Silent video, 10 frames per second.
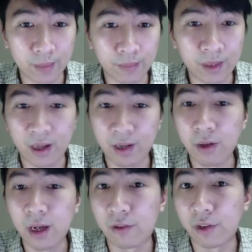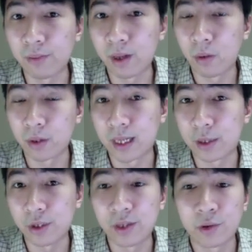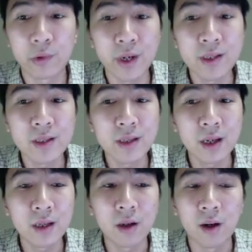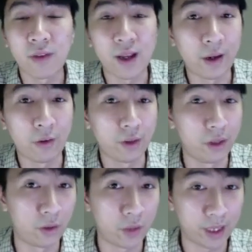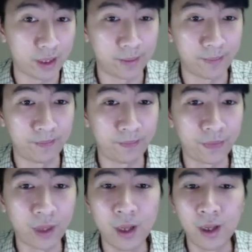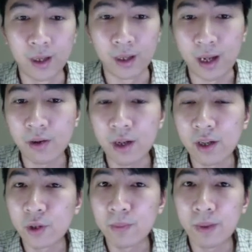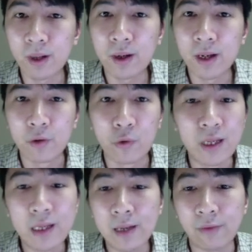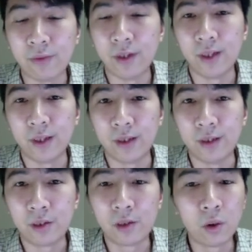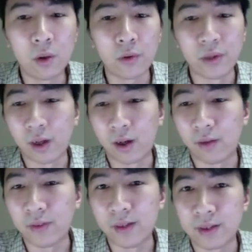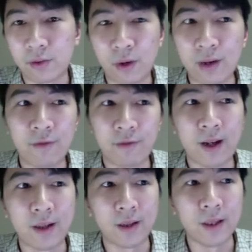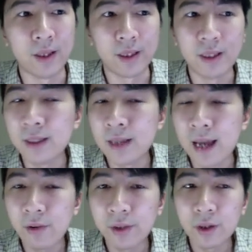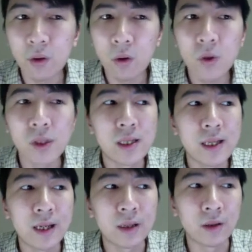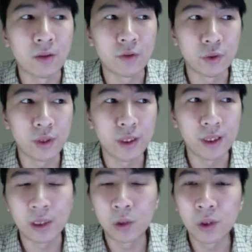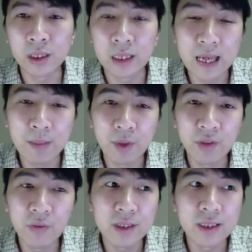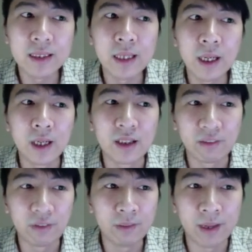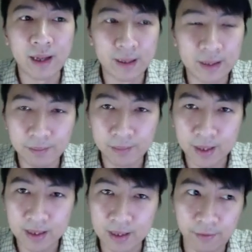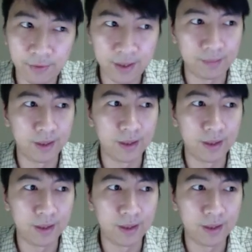Now, Herod Agrippa was actually the grandson of Herod the Great. Now, Herod Agrippa relived the glory of his grandfather. He inherited all the land of Judea, including the land previously governed by Antipas and Philip.